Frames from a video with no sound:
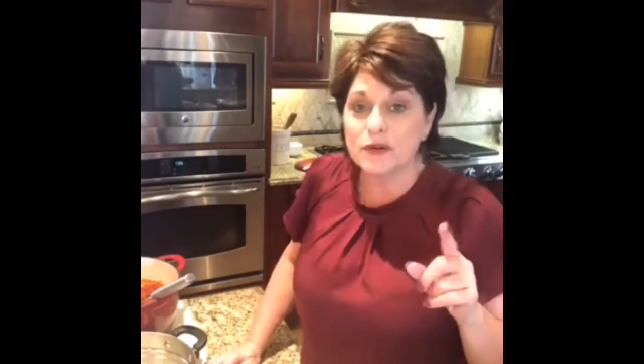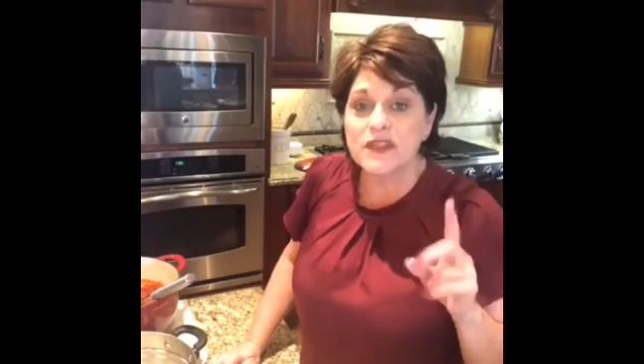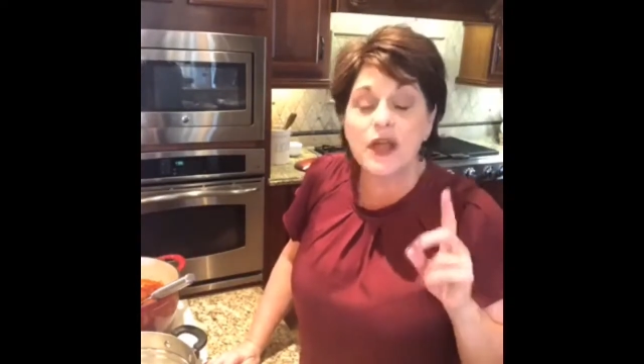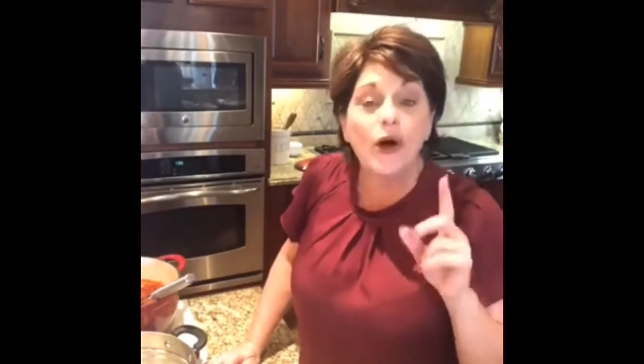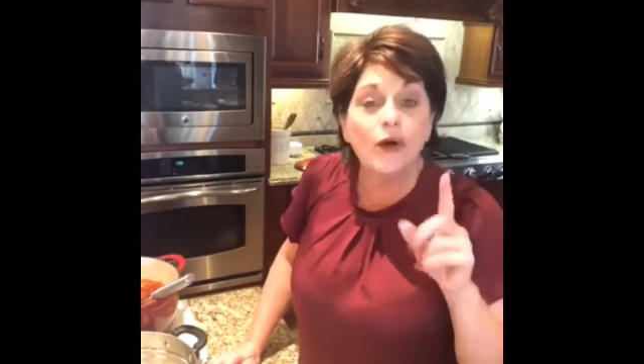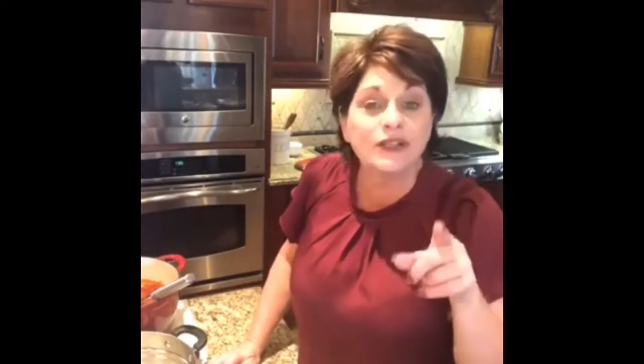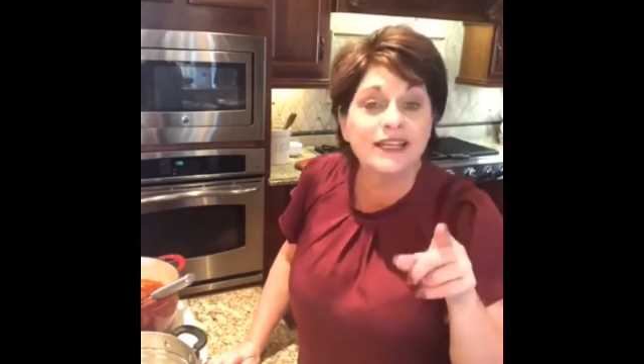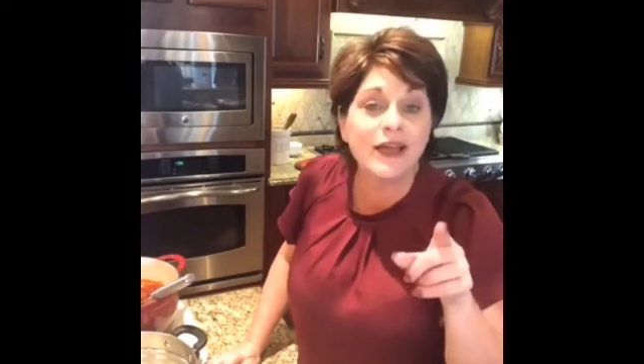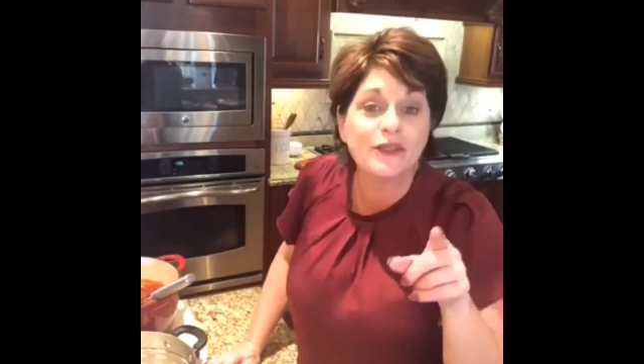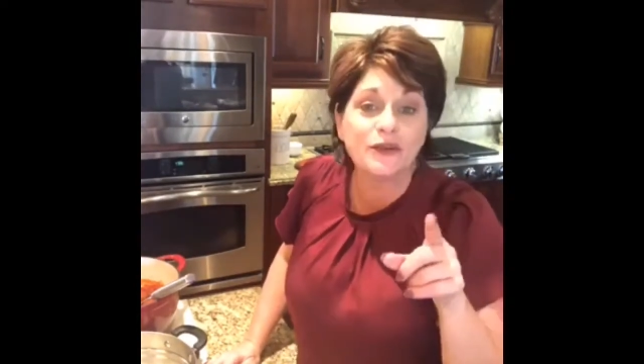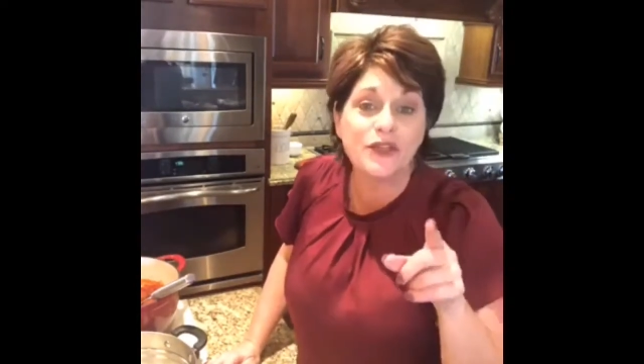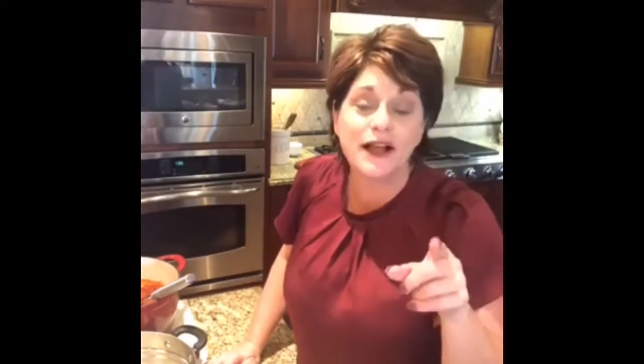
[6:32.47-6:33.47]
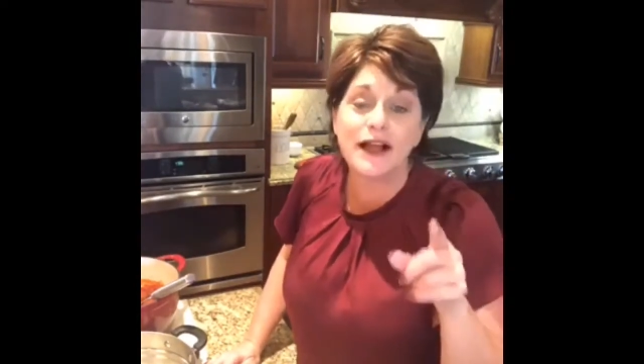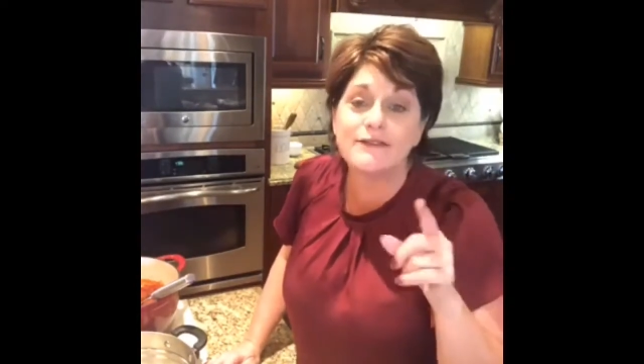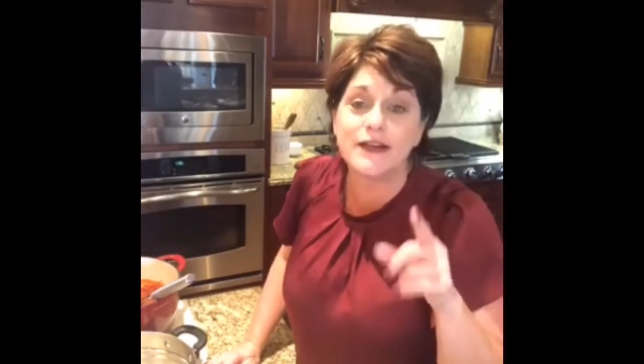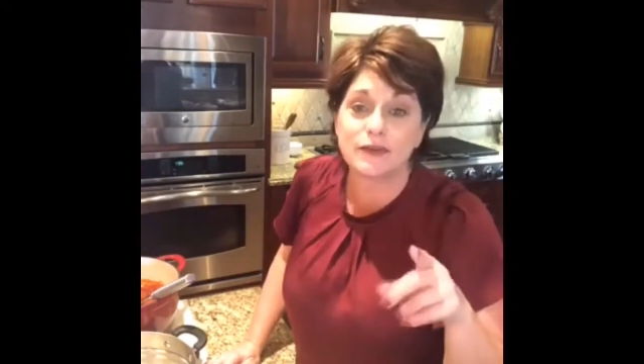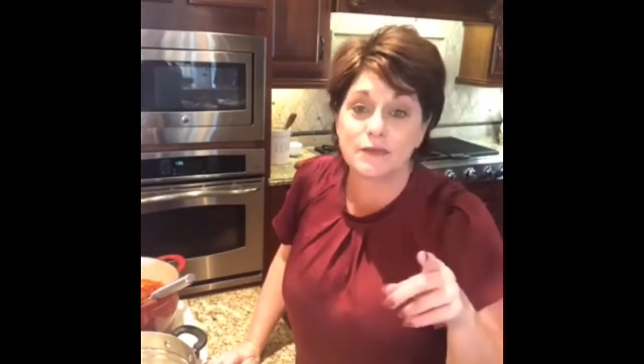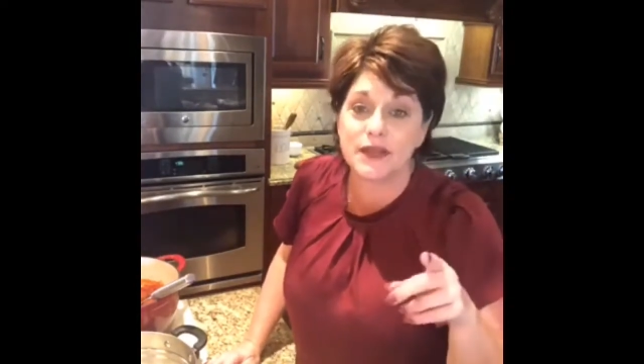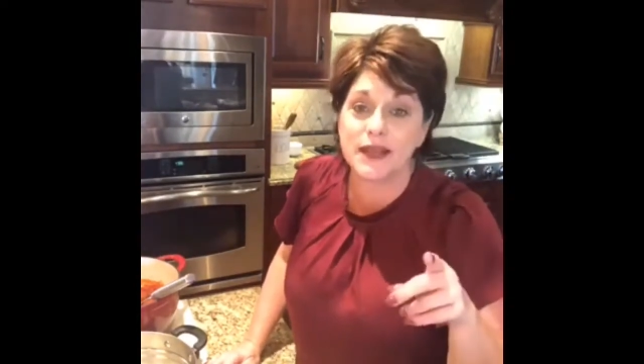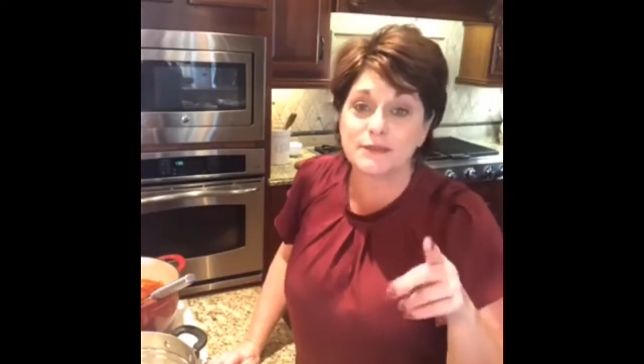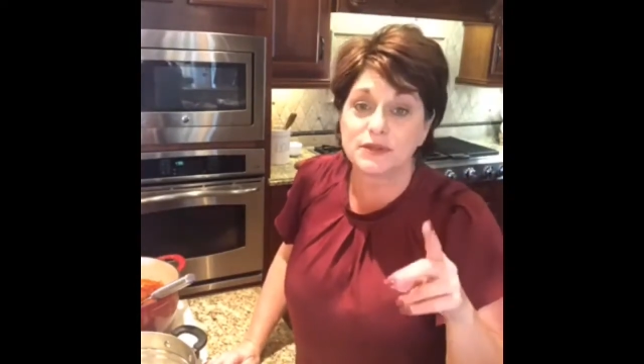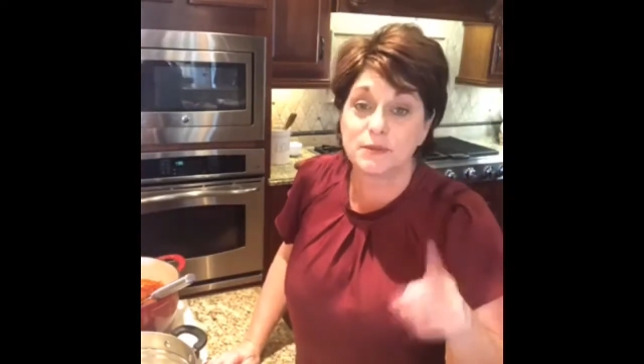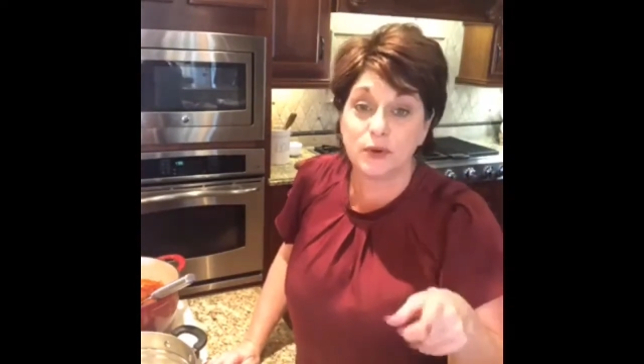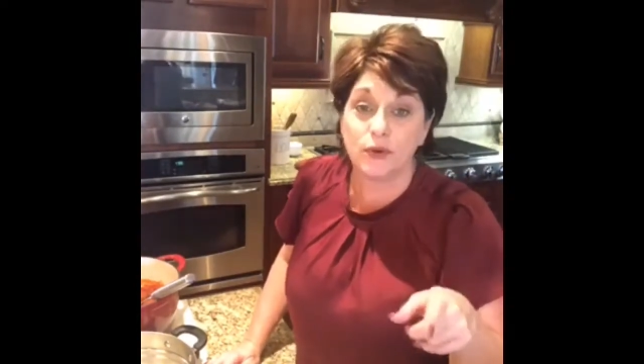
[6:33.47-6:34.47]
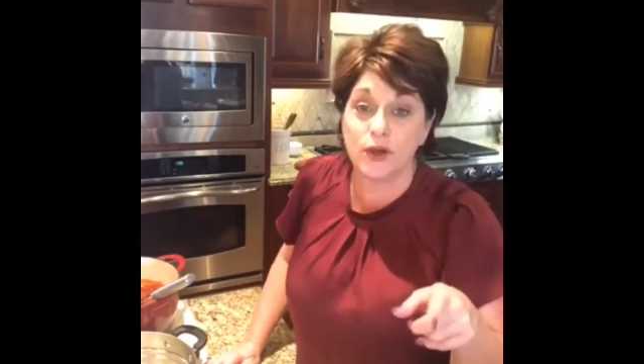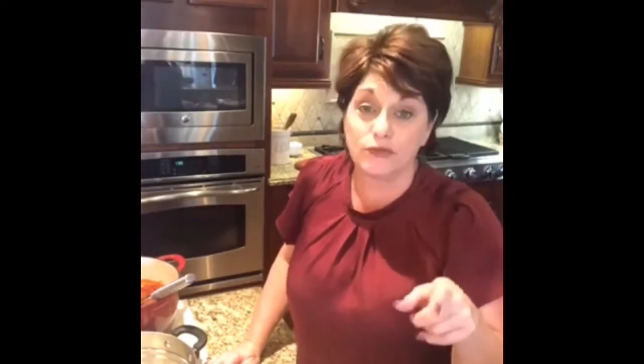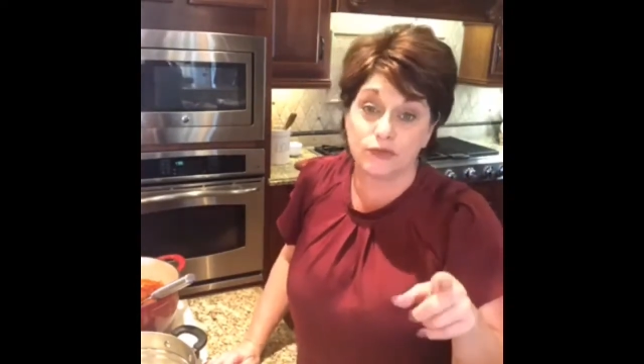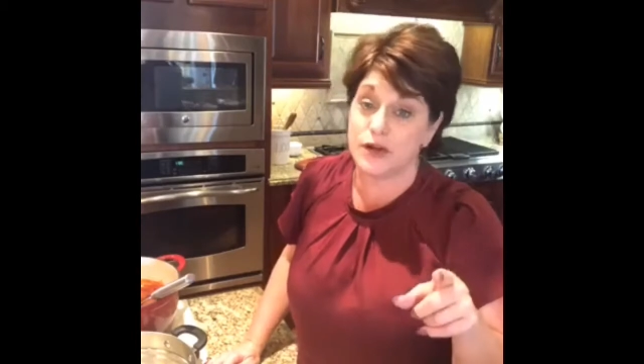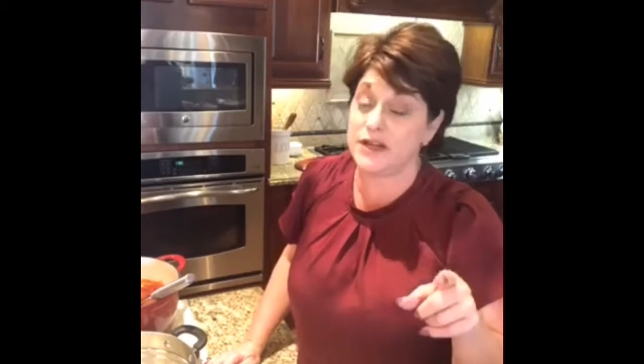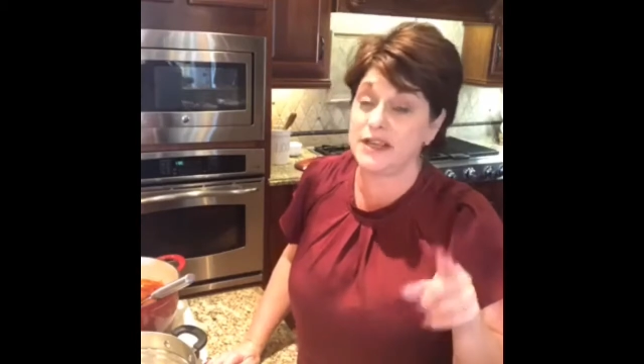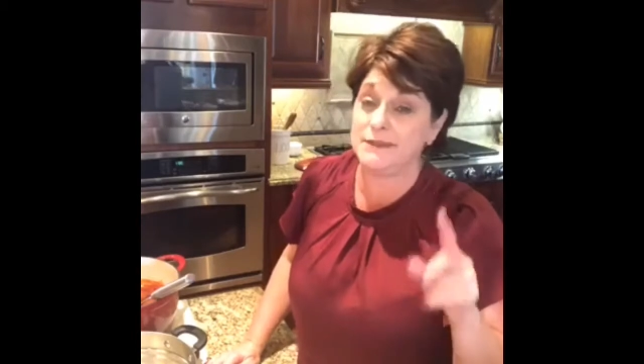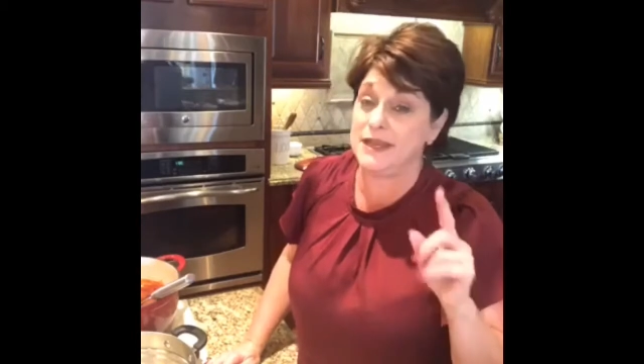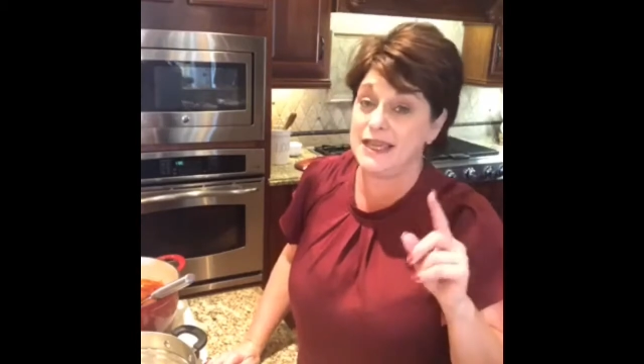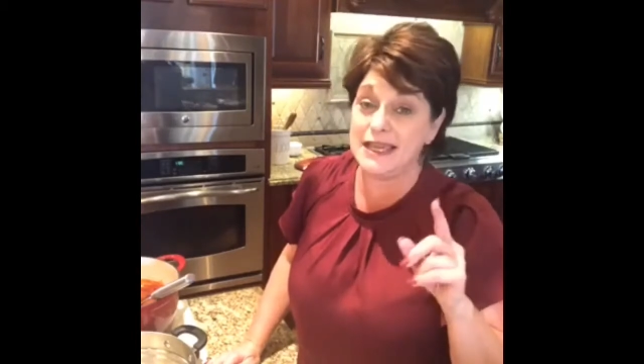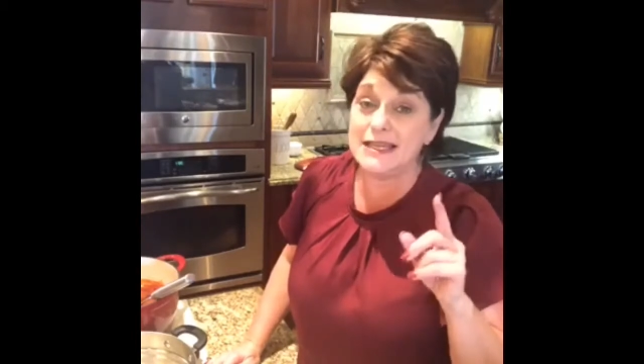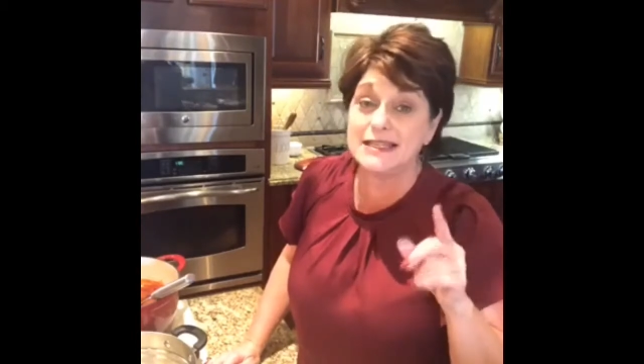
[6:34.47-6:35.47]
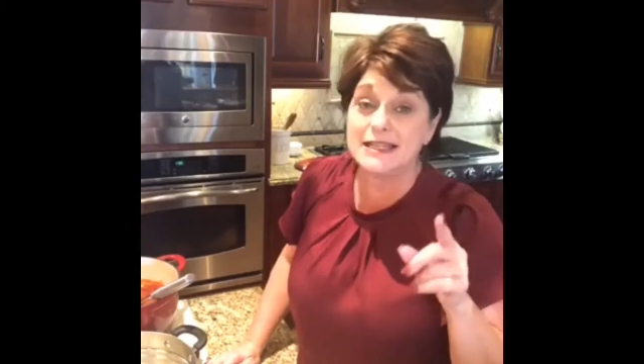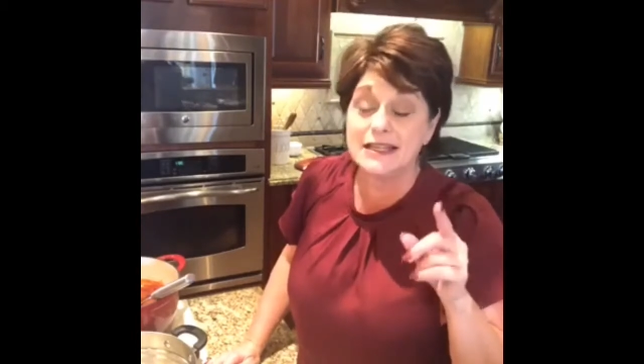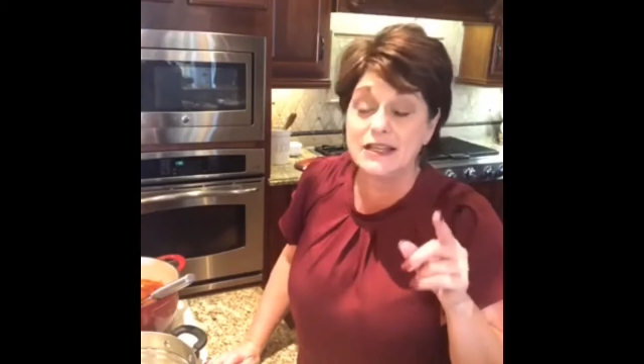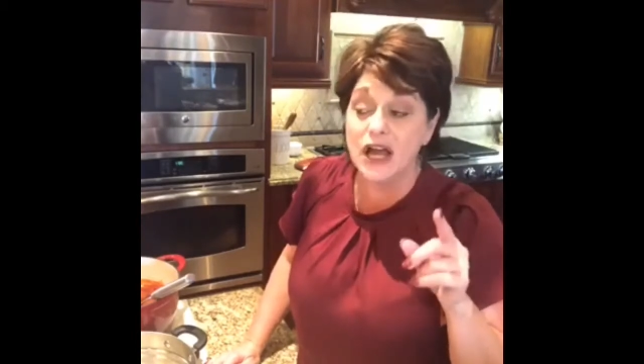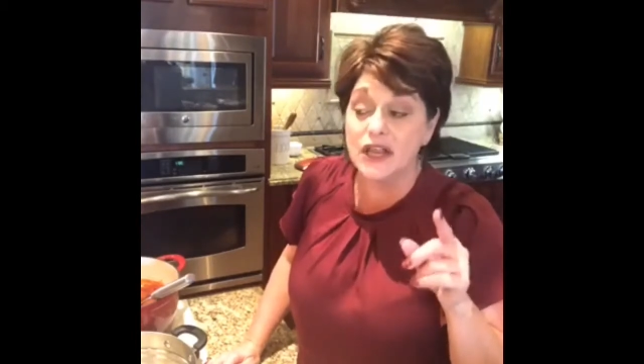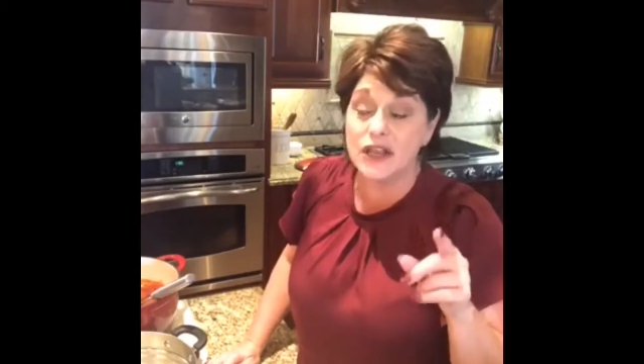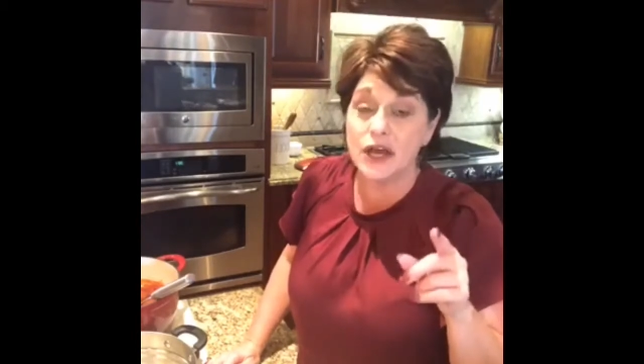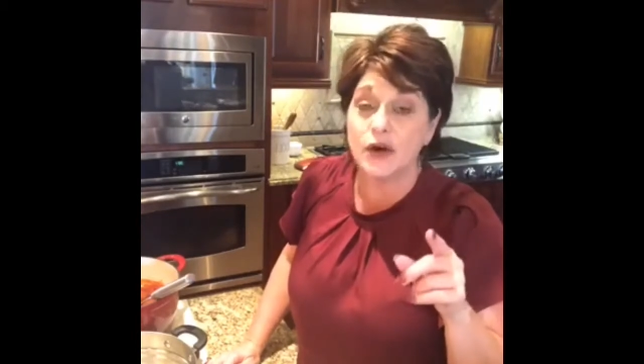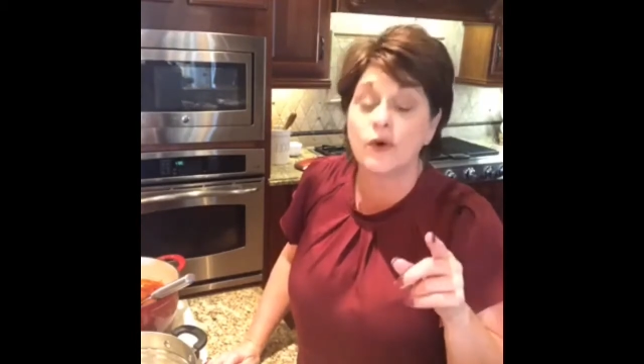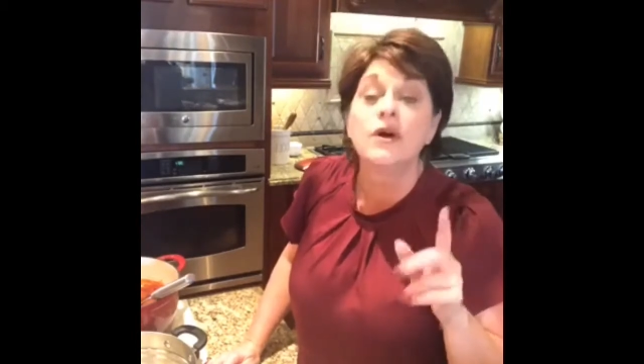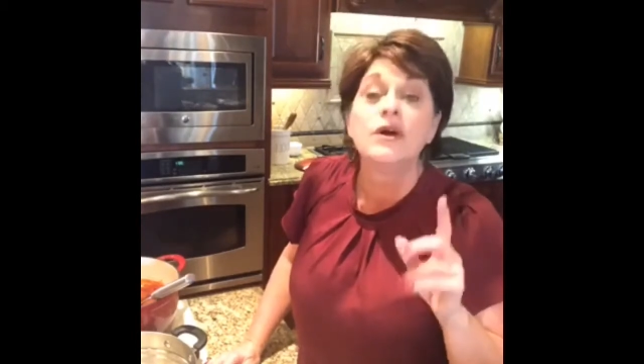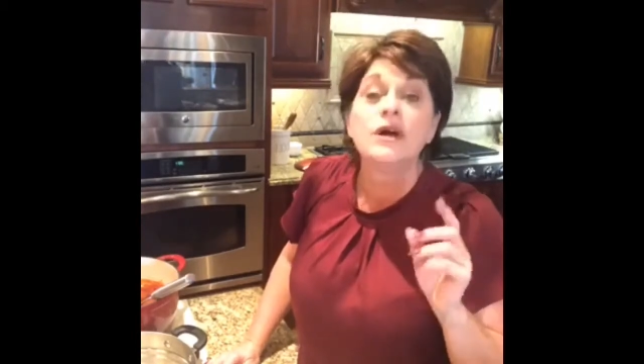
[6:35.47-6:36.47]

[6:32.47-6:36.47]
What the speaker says: The only other thing I've ever been able to pull over on him that he did not know